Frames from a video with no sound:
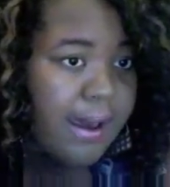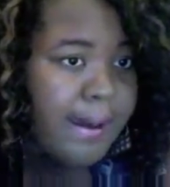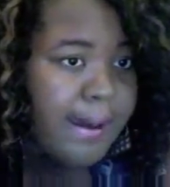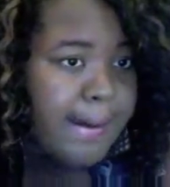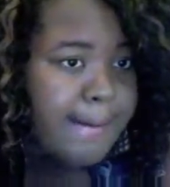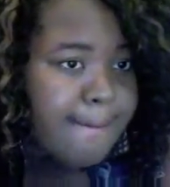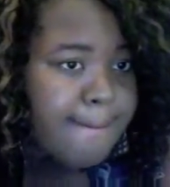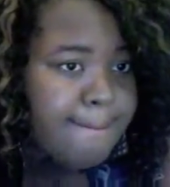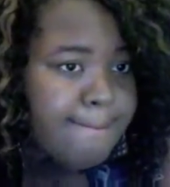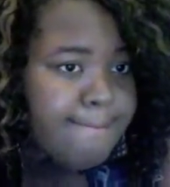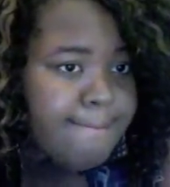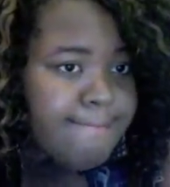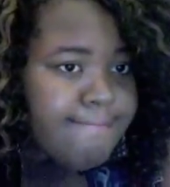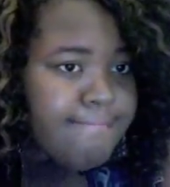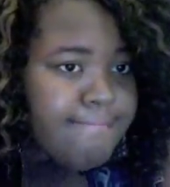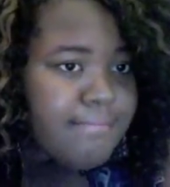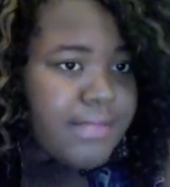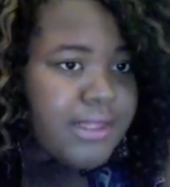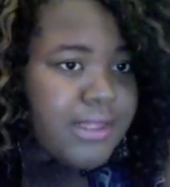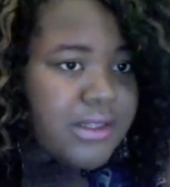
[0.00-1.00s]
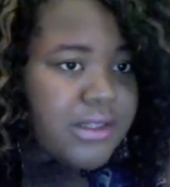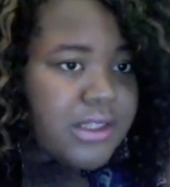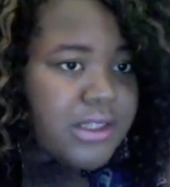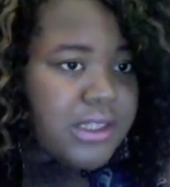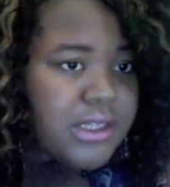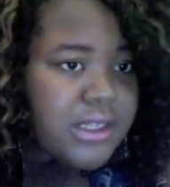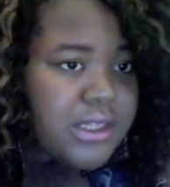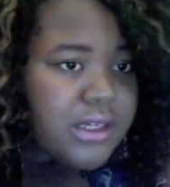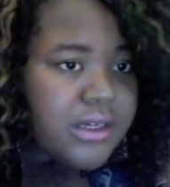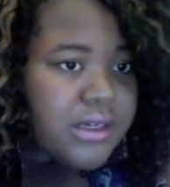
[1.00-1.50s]
Let's see here.
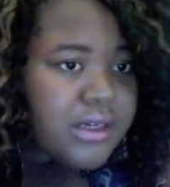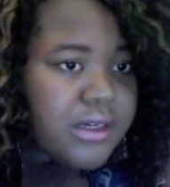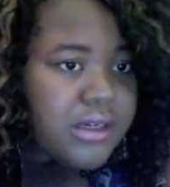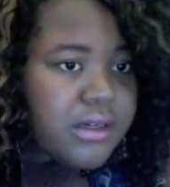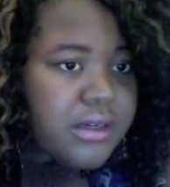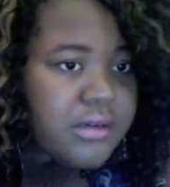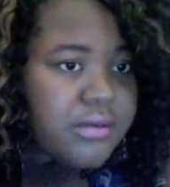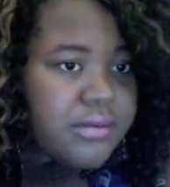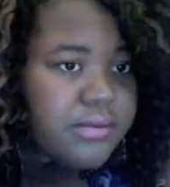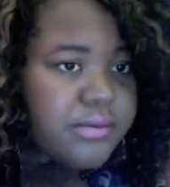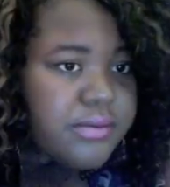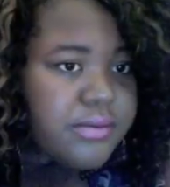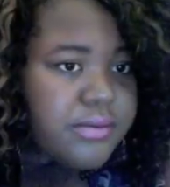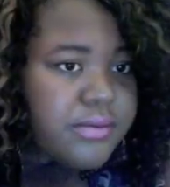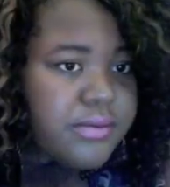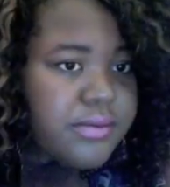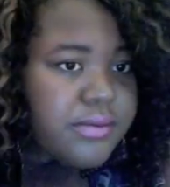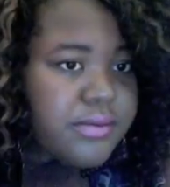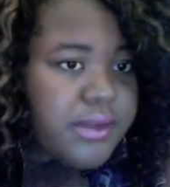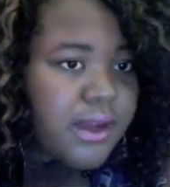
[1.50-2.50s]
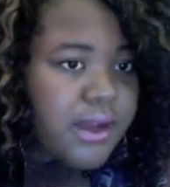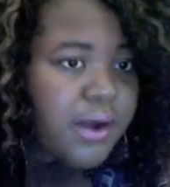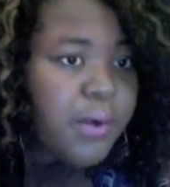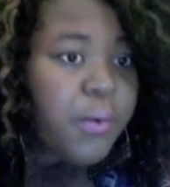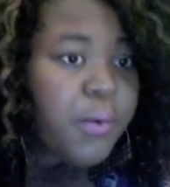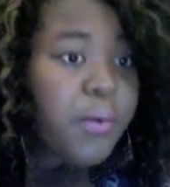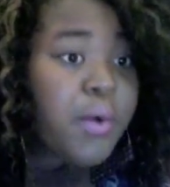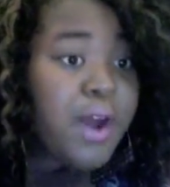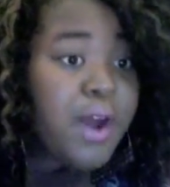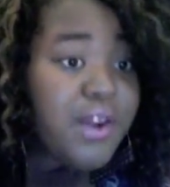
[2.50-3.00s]
Oh, what
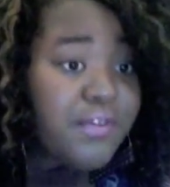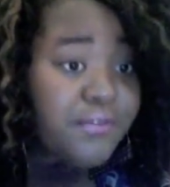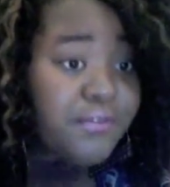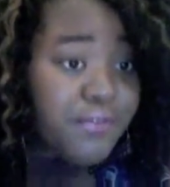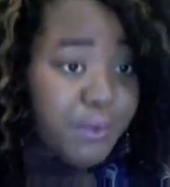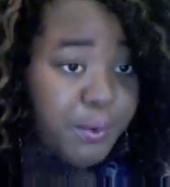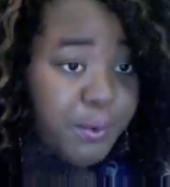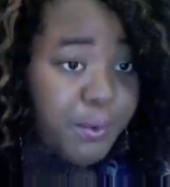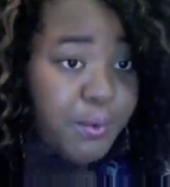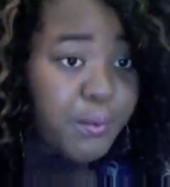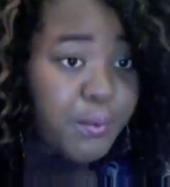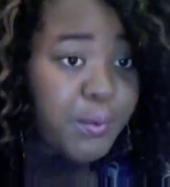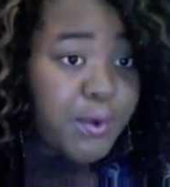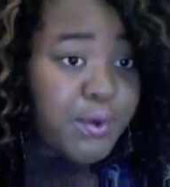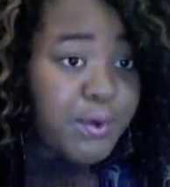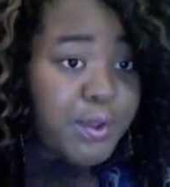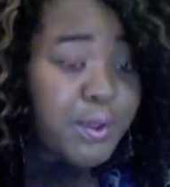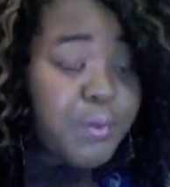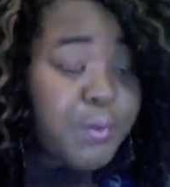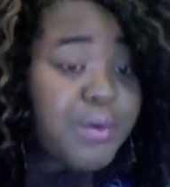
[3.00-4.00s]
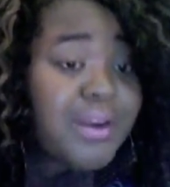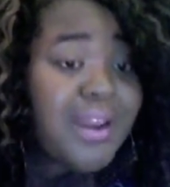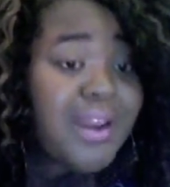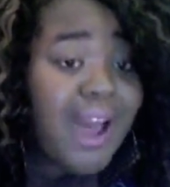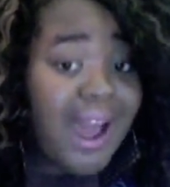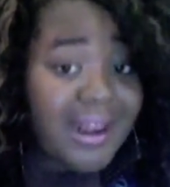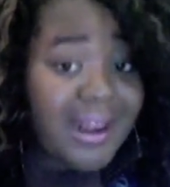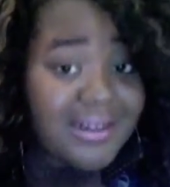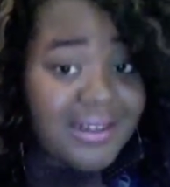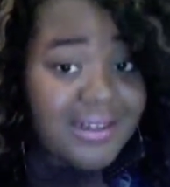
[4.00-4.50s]
food will you not
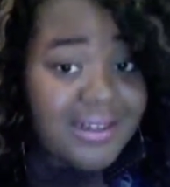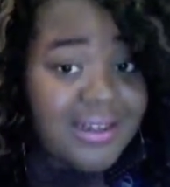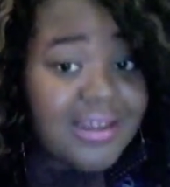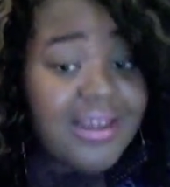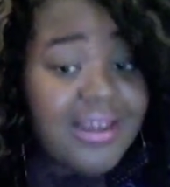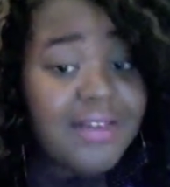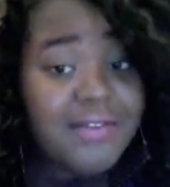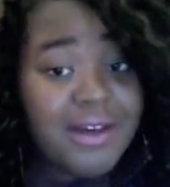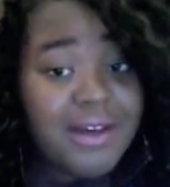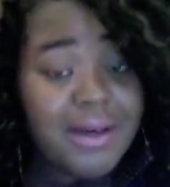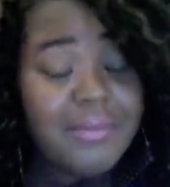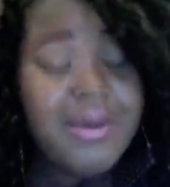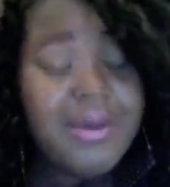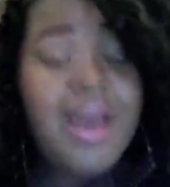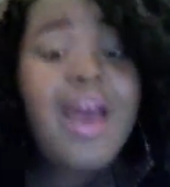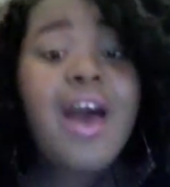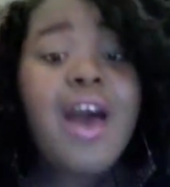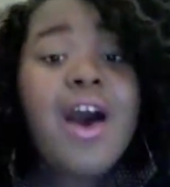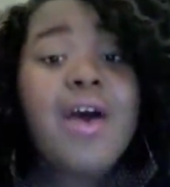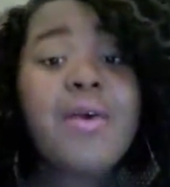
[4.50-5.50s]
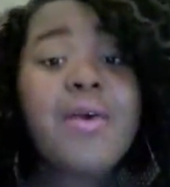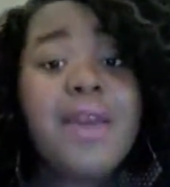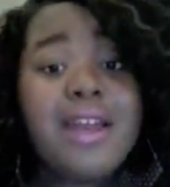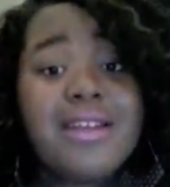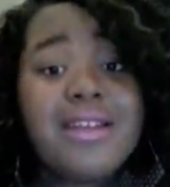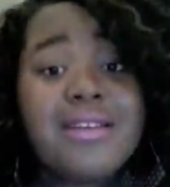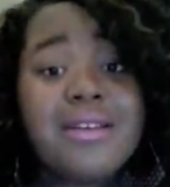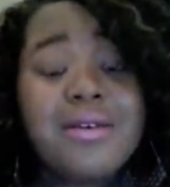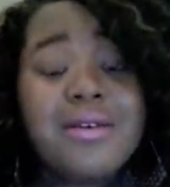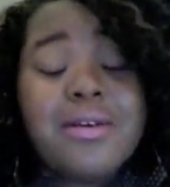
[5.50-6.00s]
give up? Okay, so here's what
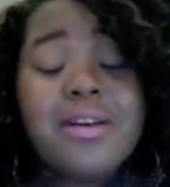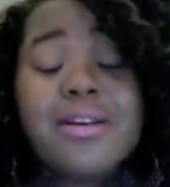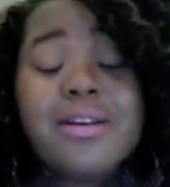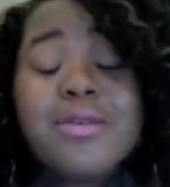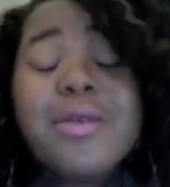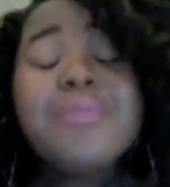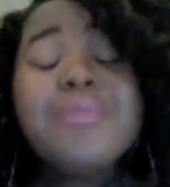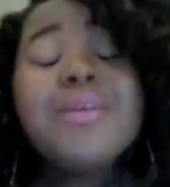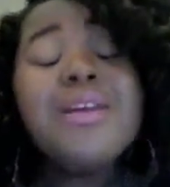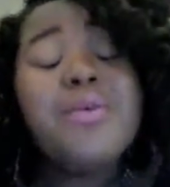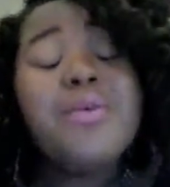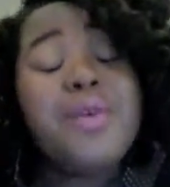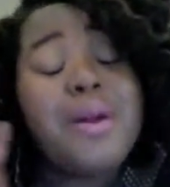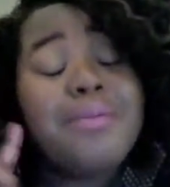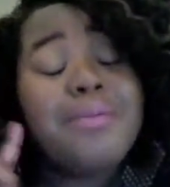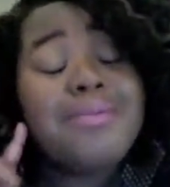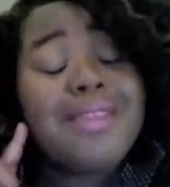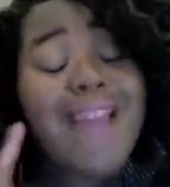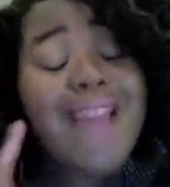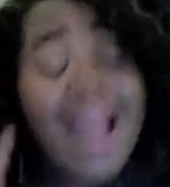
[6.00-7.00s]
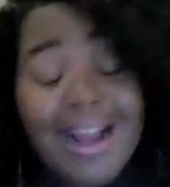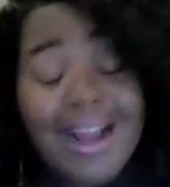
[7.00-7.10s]
I'm telling you what I'm not going to do.